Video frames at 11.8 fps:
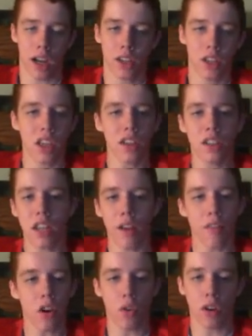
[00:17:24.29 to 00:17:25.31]
Because he's
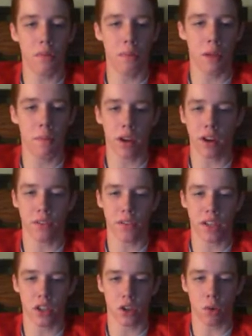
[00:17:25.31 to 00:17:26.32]
never going to be a bigger
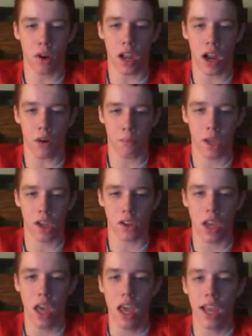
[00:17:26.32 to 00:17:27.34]
face than Dwight Howard because